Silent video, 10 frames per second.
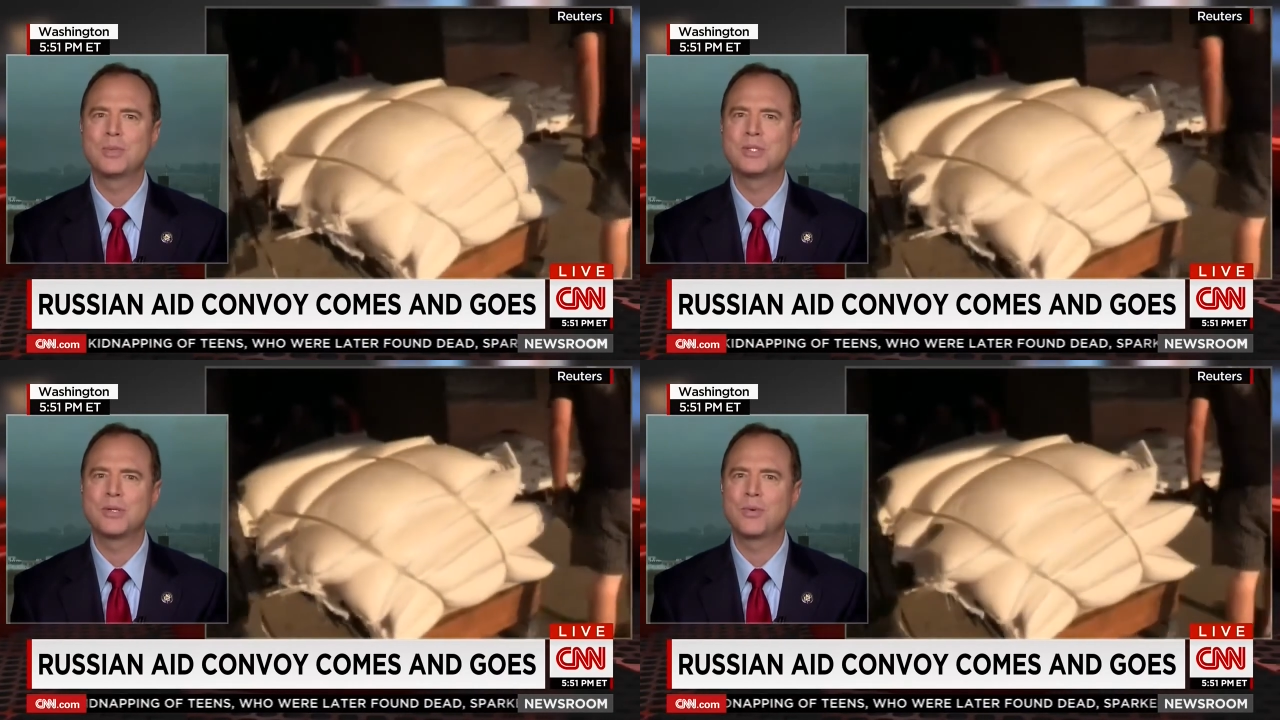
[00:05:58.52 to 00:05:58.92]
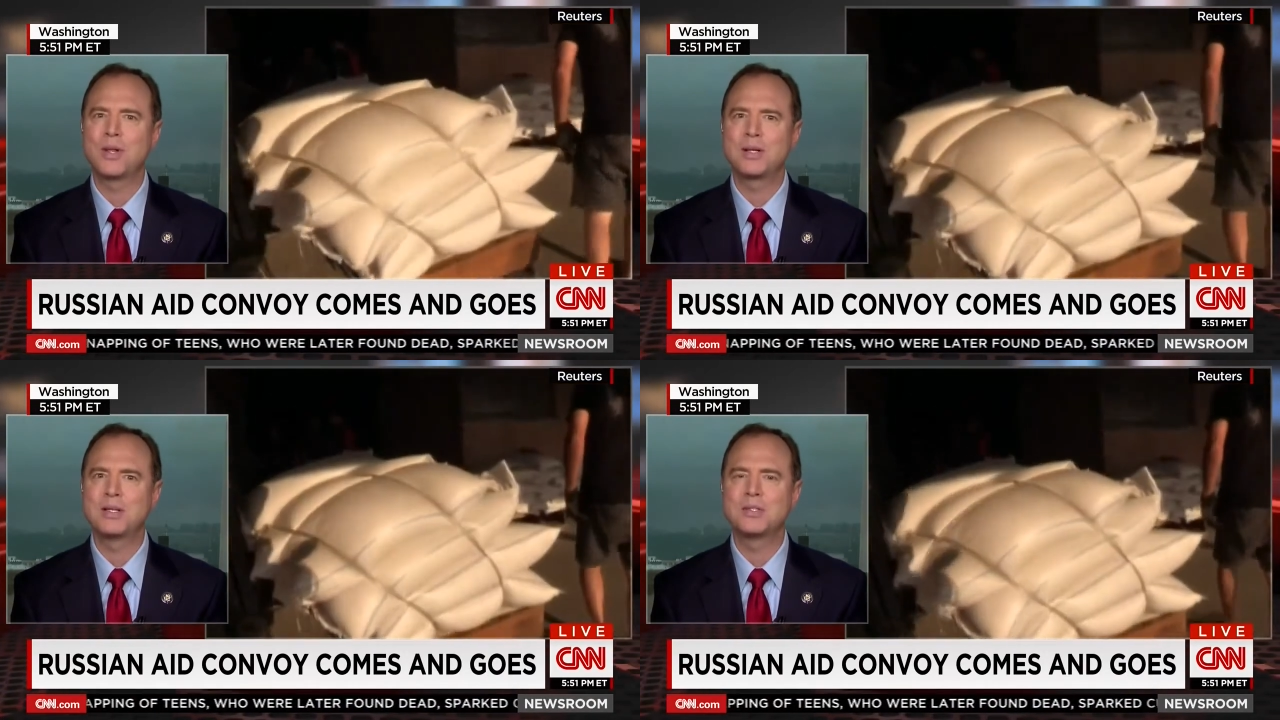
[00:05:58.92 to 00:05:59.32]
is a
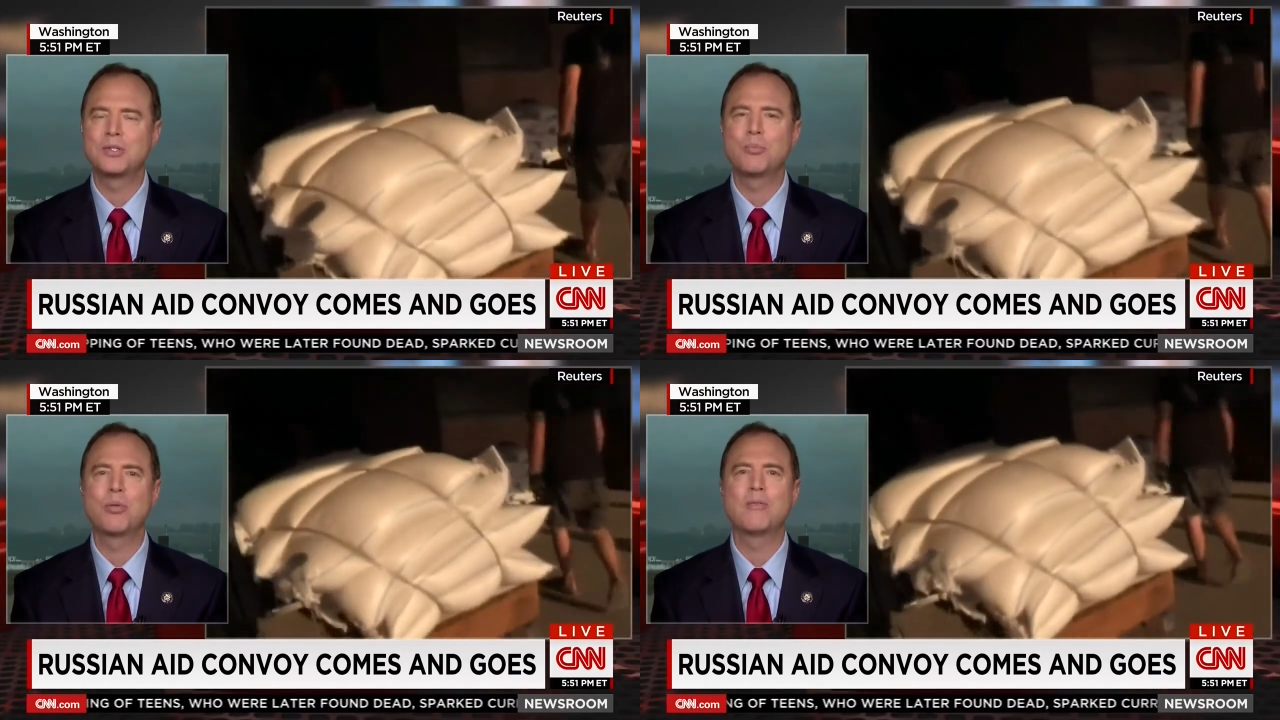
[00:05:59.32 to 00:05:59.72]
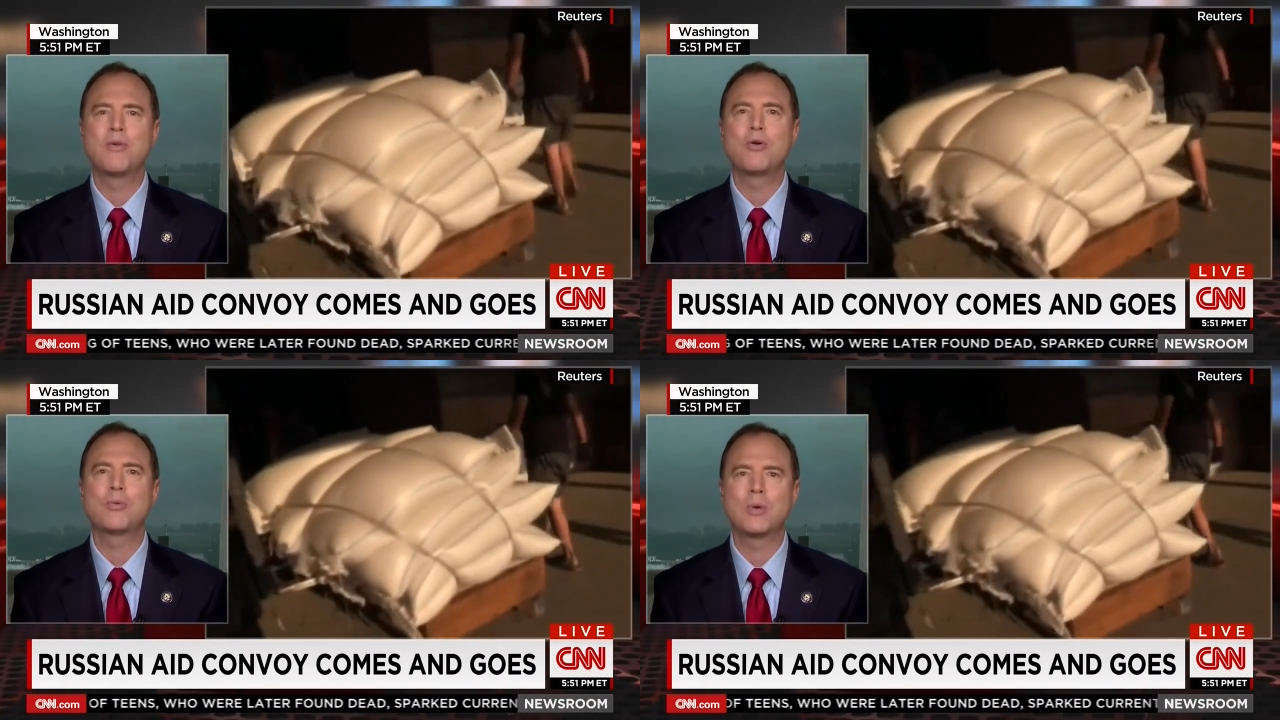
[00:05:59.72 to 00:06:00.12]
reluctance to
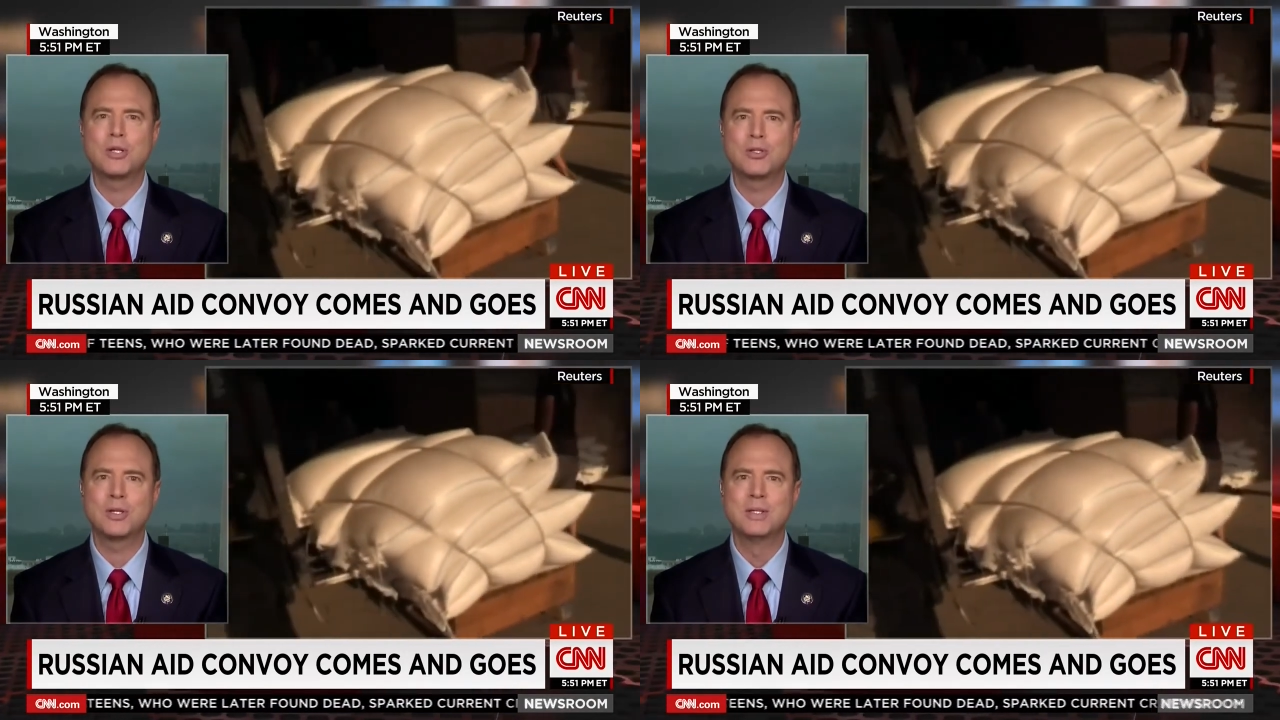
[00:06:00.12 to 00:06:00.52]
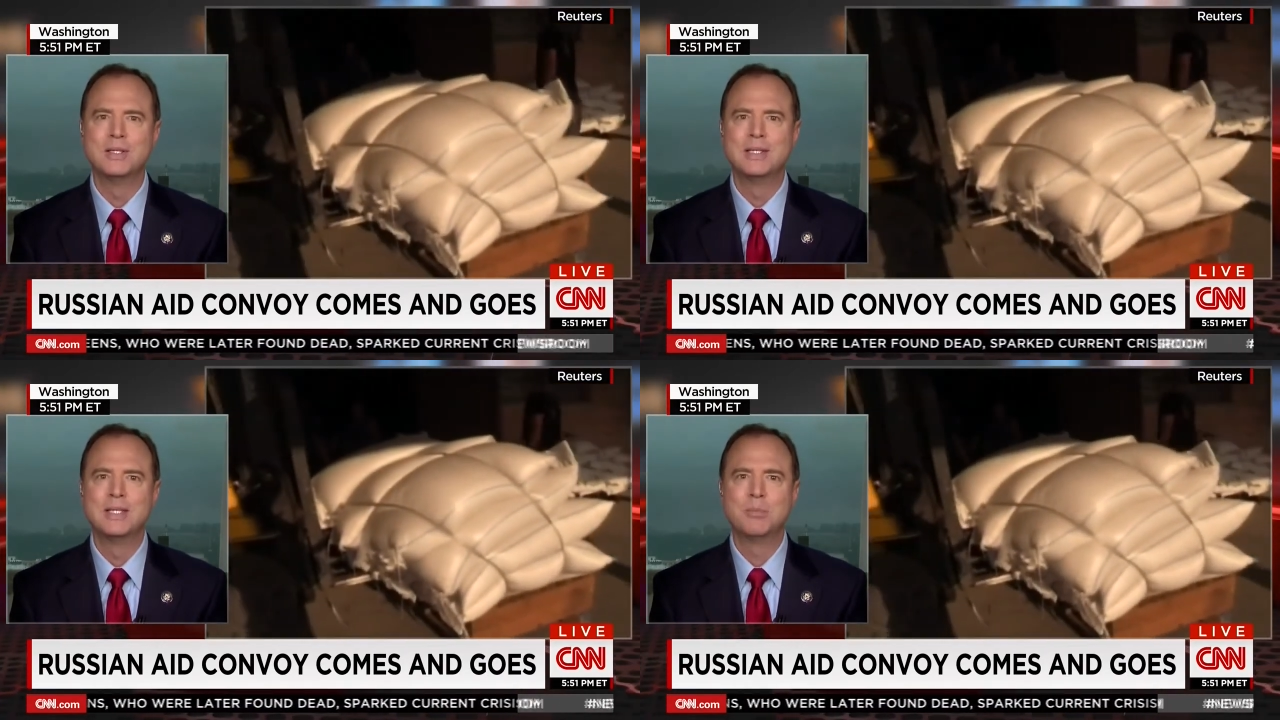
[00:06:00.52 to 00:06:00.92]
provoke Russia.
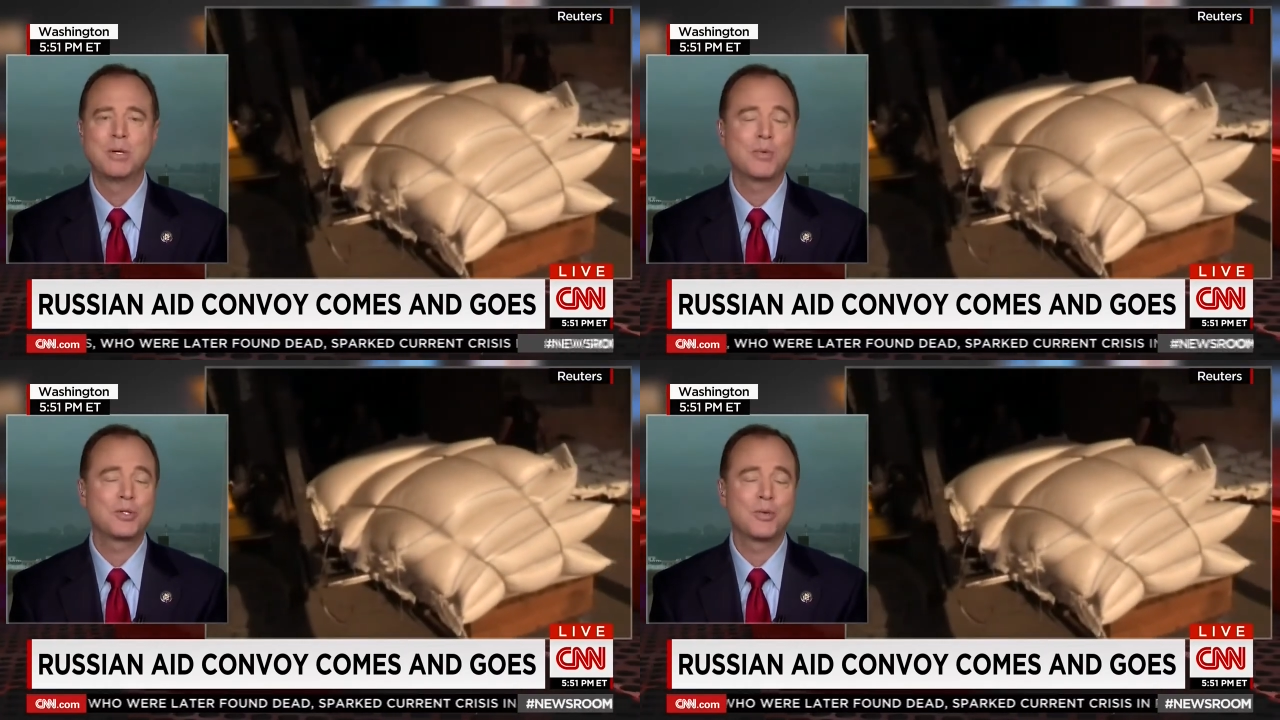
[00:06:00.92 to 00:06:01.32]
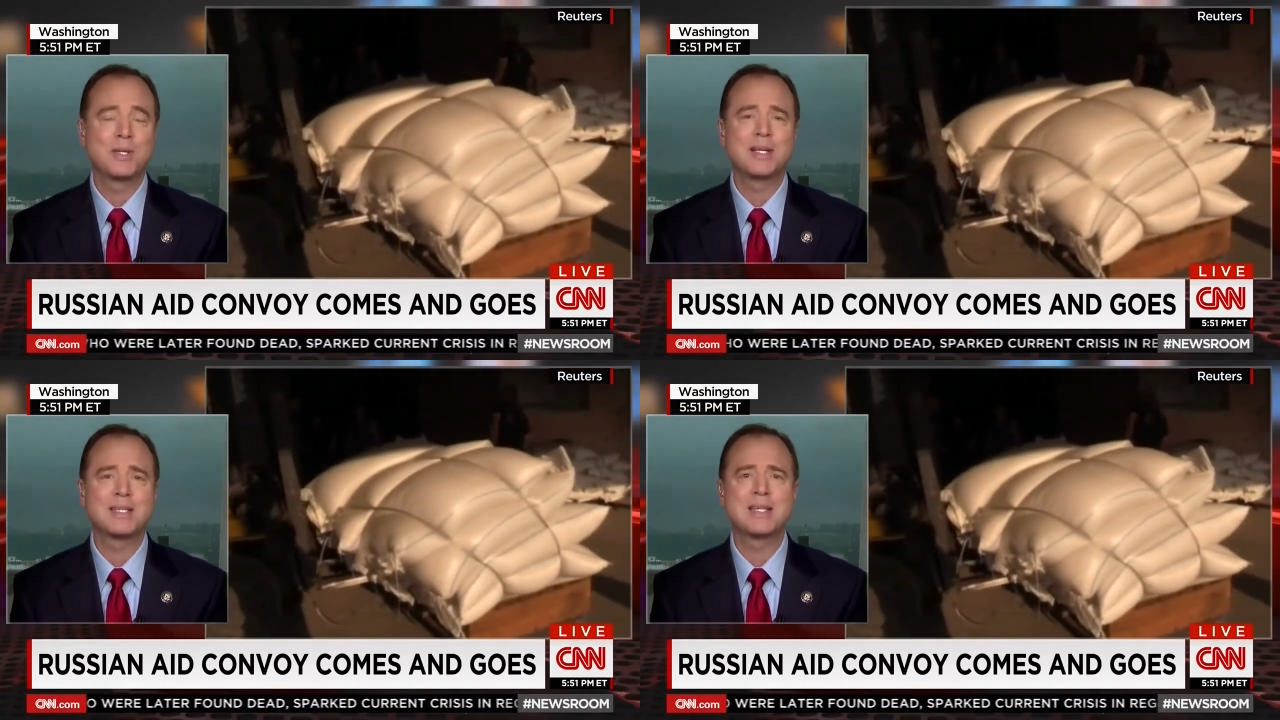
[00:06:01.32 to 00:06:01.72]
But Russia
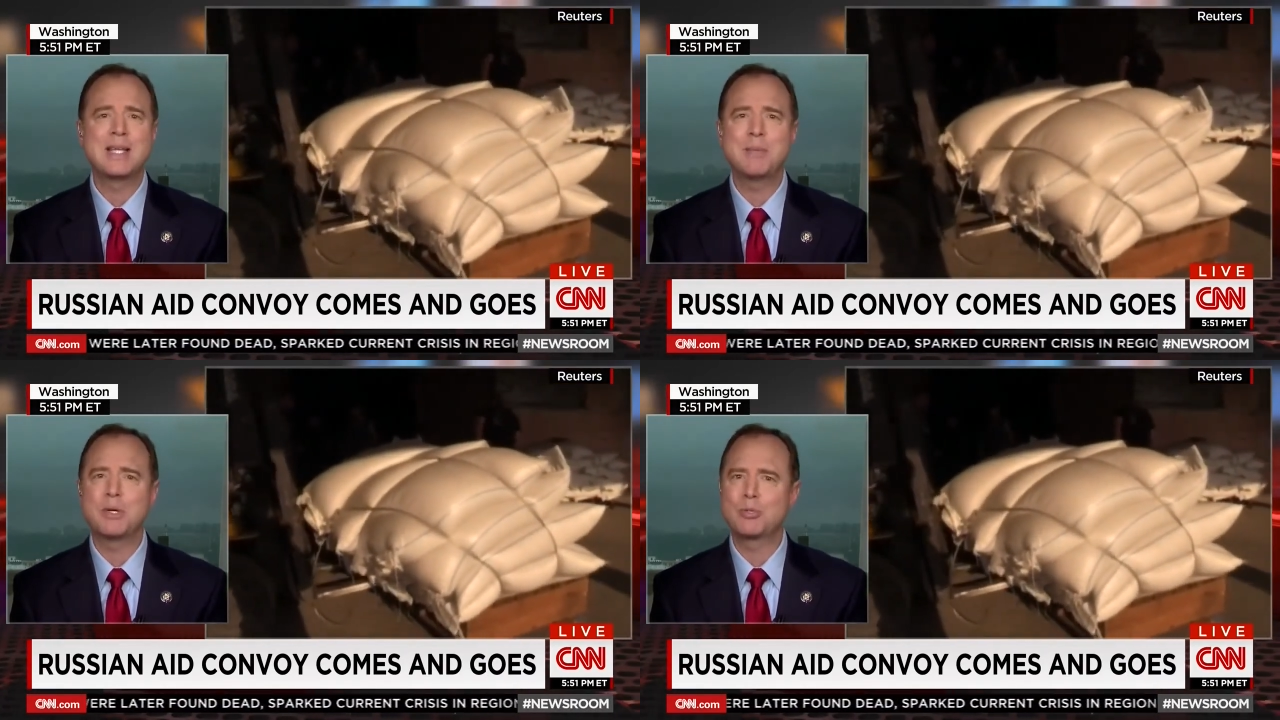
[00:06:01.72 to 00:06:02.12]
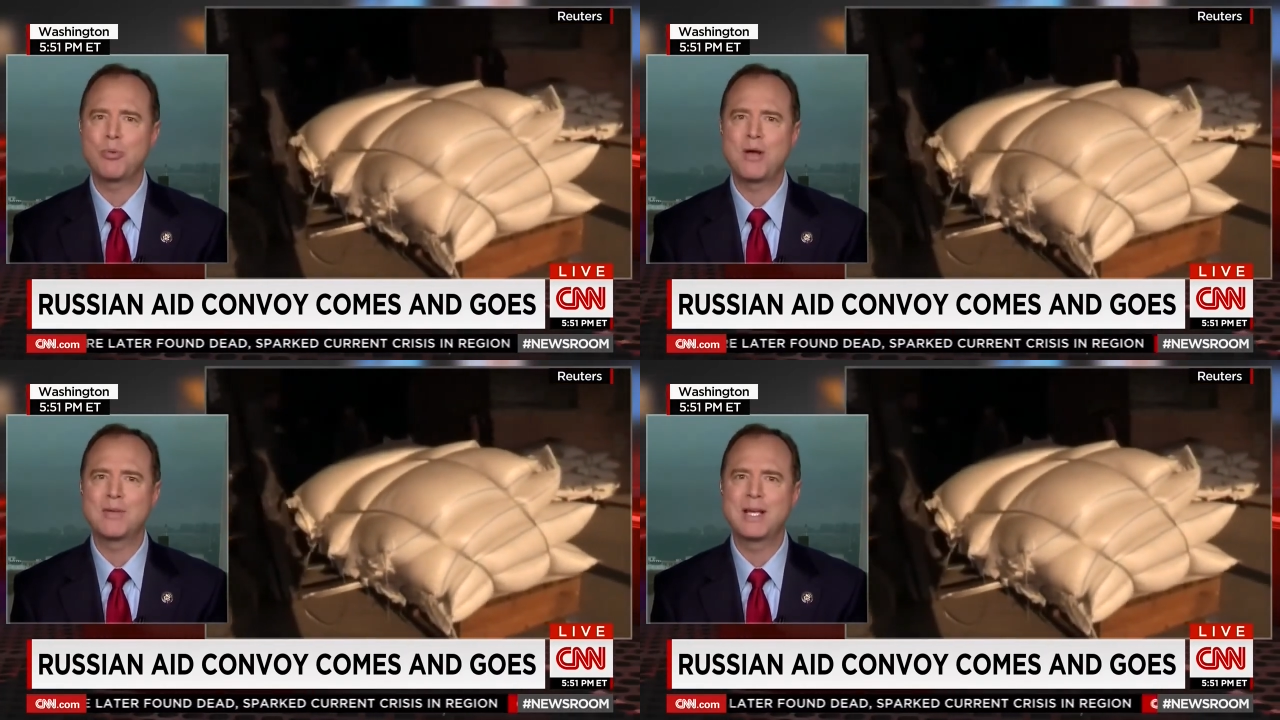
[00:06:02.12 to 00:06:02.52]
really doesn't need much
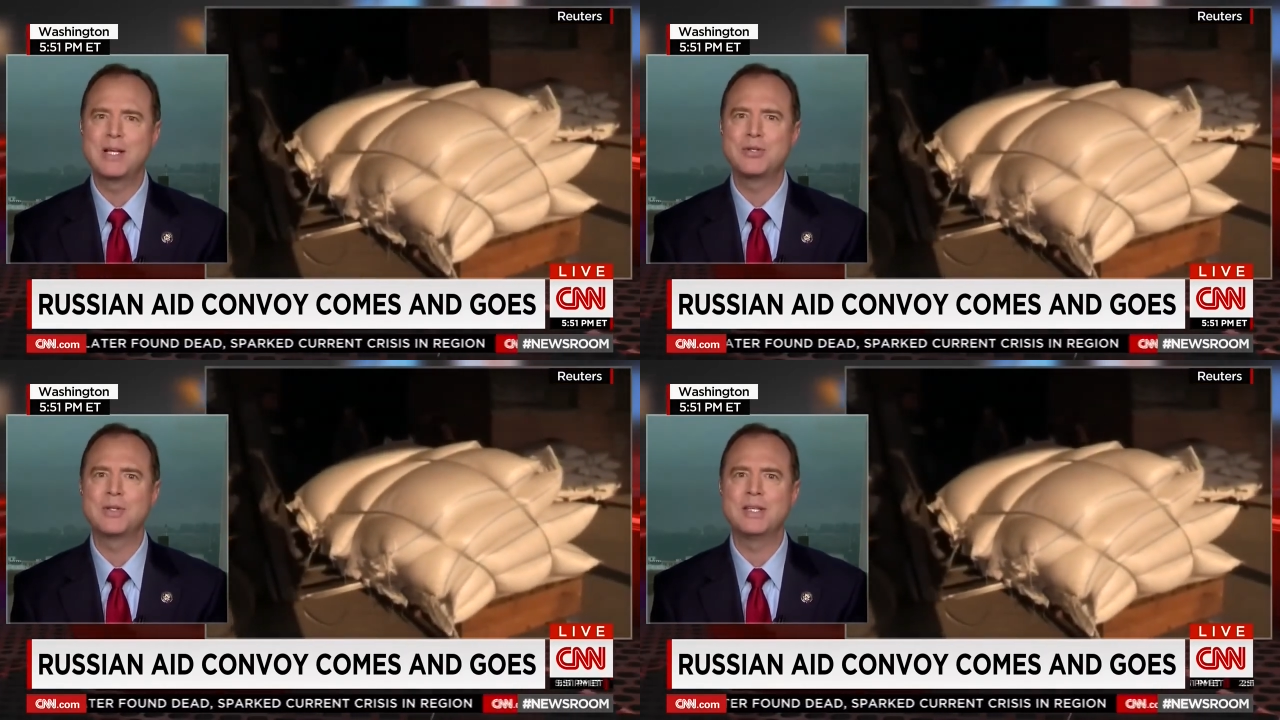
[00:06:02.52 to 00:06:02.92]
provocation